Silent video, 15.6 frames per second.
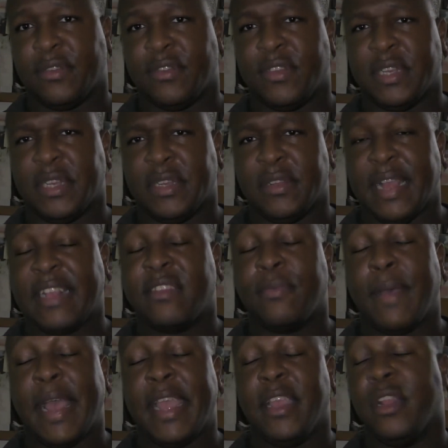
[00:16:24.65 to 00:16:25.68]
So that's
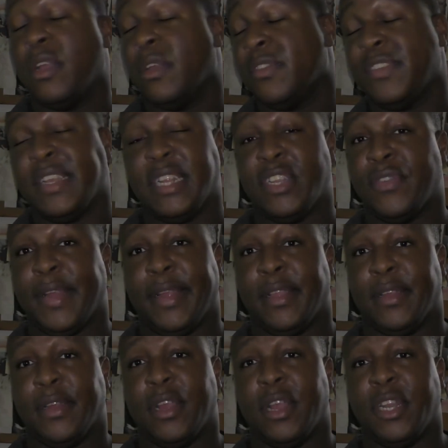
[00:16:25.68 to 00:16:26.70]
why you don't see the
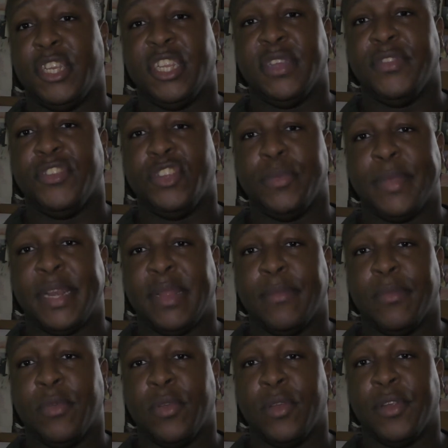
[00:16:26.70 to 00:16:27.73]
trailer on YouTube
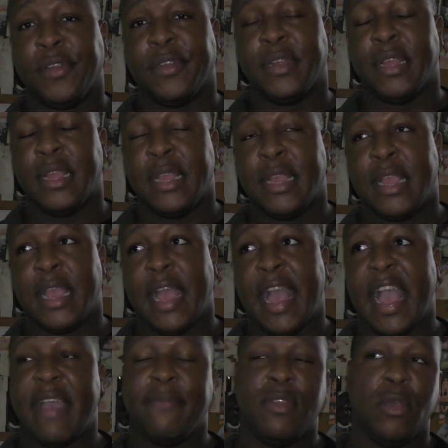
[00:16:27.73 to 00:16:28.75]
anymore.
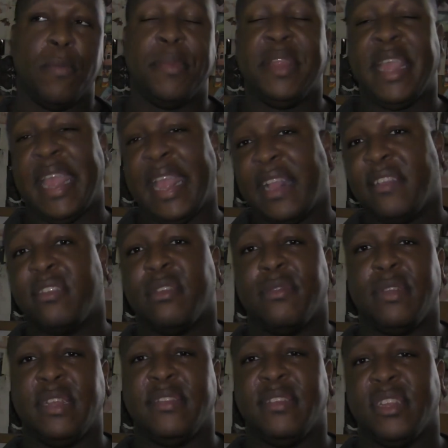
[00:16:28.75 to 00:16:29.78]
I have no plans on
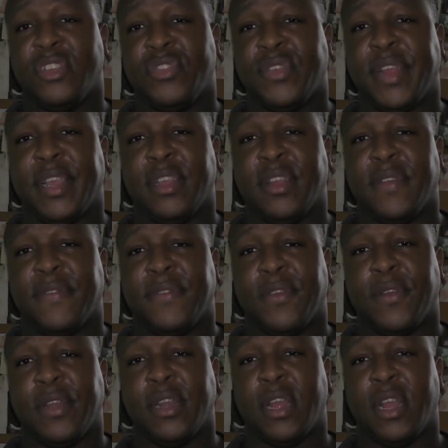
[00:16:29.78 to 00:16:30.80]
releasing a trailer
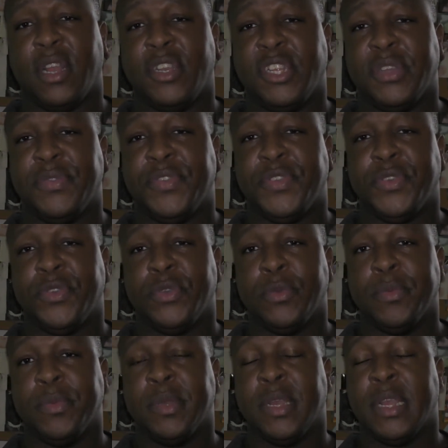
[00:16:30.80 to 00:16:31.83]
for it on YouTube.